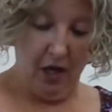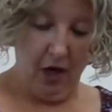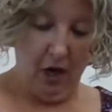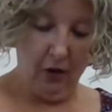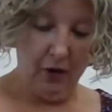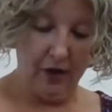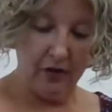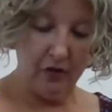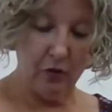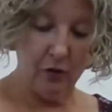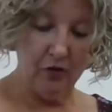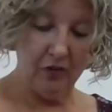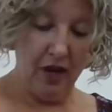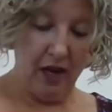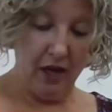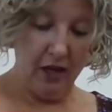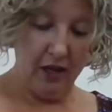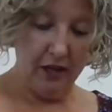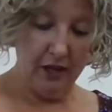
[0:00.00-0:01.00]
Okay, so we've
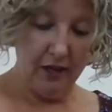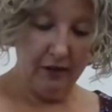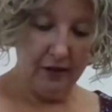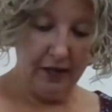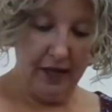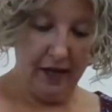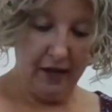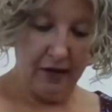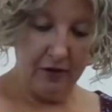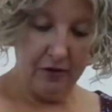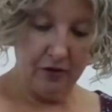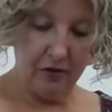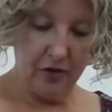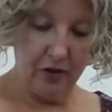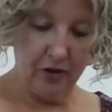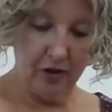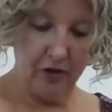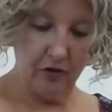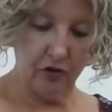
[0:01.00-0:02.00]
got all our layers.
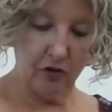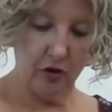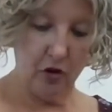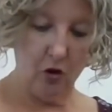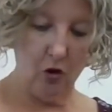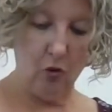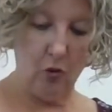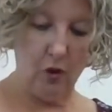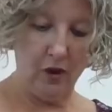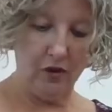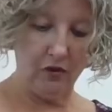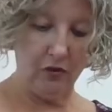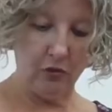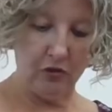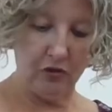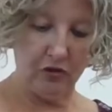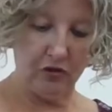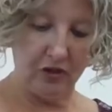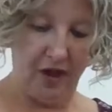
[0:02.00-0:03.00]
So once
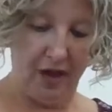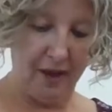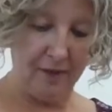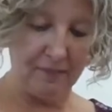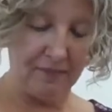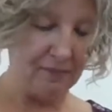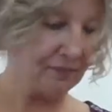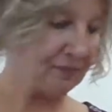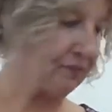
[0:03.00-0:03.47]
we're set,